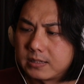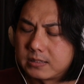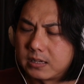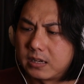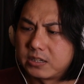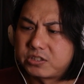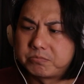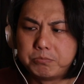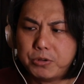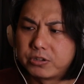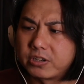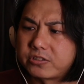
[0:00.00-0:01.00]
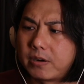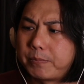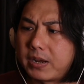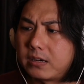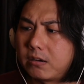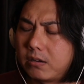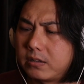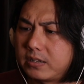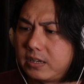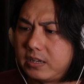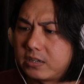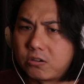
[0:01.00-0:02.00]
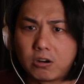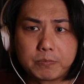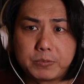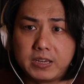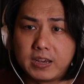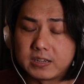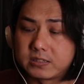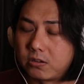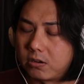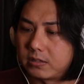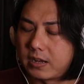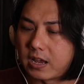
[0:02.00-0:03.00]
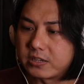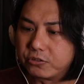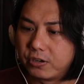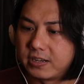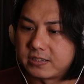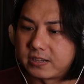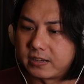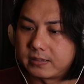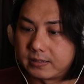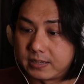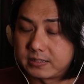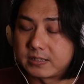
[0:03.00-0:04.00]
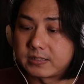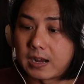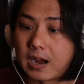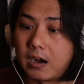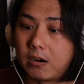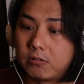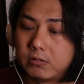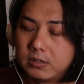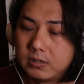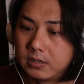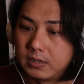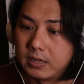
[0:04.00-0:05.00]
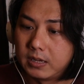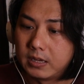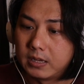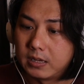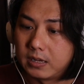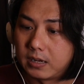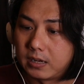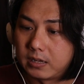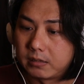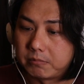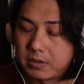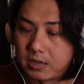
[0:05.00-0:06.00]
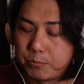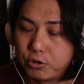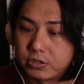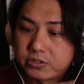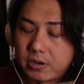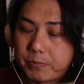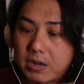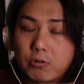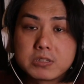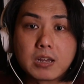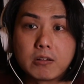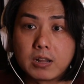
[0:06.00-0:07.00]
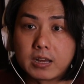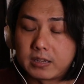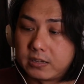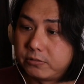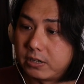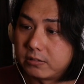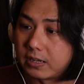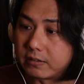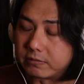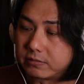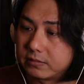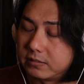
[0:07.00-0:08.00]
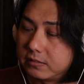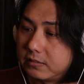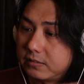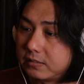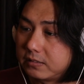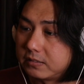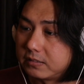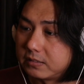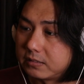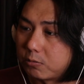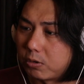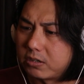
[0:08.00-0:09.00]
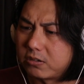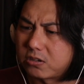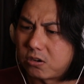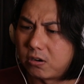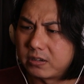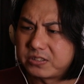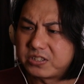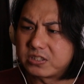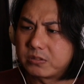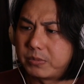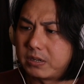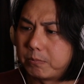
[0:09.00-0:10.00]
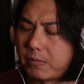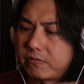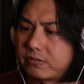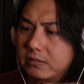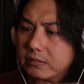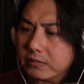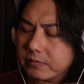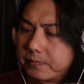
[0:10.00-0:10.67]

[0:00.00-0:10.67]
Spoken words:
The muted trumpet on the Korg PA is not as realistic. This is how a muted trumpet would sound like in real life. The one on the Korg is just a bit muffled.